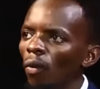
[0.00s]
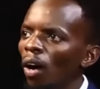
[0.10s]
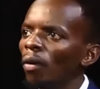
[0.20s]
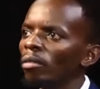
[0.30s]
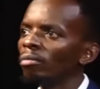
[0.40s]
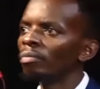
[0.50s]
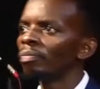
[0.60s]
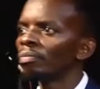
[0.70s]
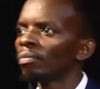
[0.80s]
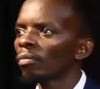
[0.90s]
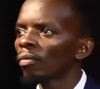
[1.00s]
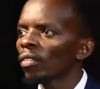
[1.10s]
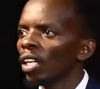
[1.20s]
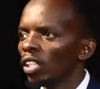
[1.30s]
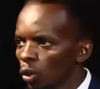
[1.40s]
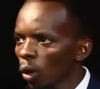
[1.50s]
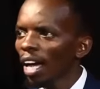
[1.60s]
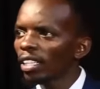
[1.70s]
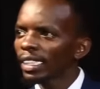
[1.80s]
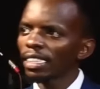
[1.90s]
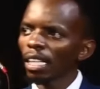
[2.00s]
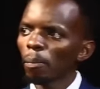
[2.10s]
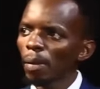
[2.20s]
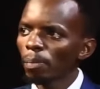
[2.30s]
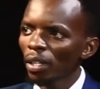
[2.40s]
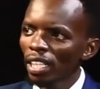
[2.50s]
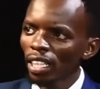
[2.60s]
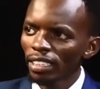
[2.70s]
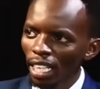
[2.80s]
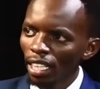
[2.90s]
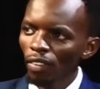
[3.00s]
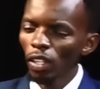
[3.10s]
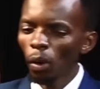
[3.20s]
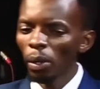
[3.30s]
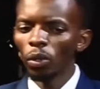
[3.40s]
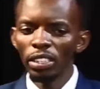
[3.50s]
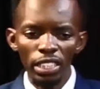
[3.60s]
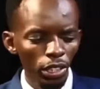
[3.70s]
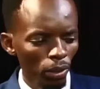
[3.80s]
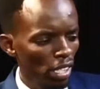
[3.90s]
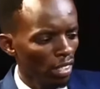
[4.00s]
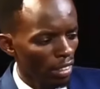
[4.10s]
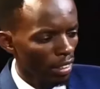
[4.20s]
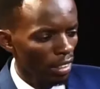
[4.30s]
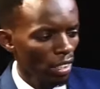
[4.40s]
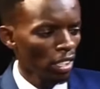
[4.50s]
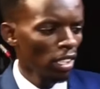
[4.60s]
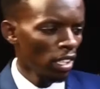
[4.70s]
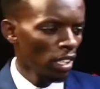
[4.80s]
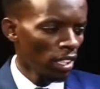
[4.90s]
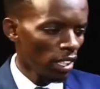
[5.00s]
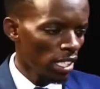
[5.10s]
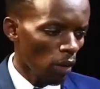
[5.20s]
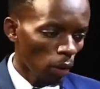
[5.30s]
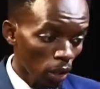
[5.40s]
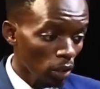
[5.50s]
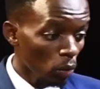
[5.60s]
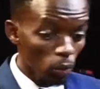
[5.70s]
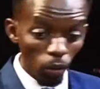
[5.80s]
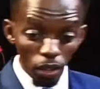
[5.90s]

Wow. You know, I see some people here na shangaa vile wame continue. Eh? Yeah, watu